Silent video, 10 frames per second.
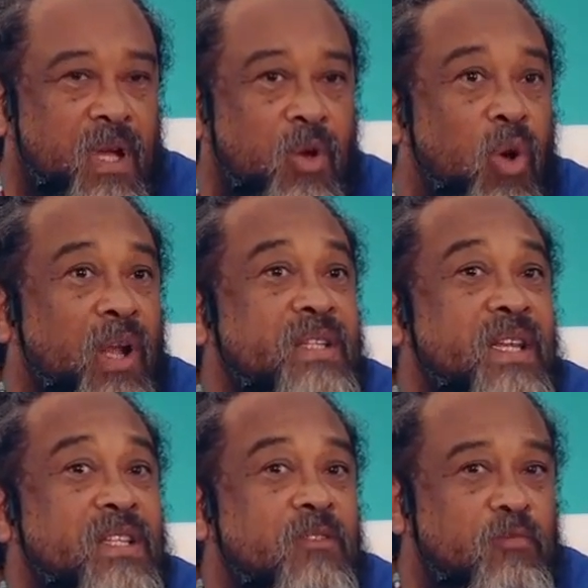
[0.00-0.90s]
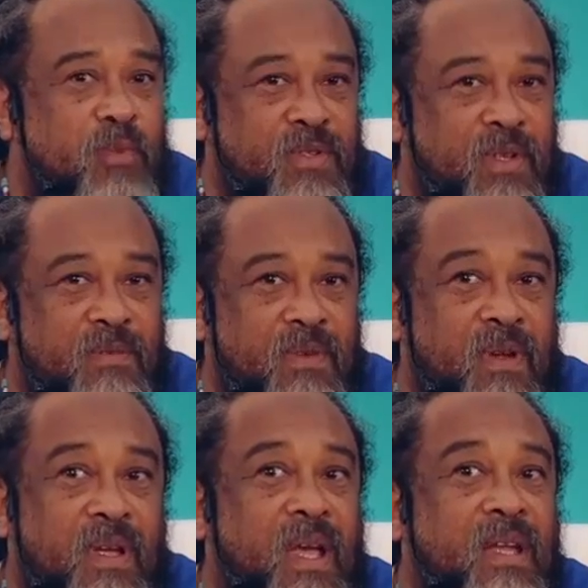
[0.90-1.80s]
a qualitative
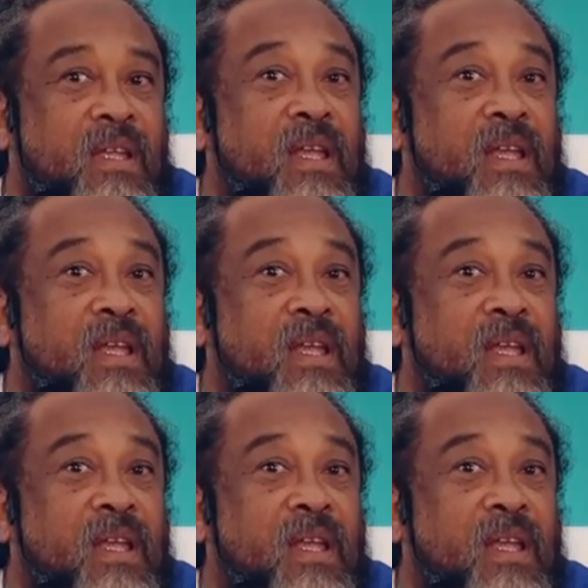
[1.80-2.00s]
perceiver, and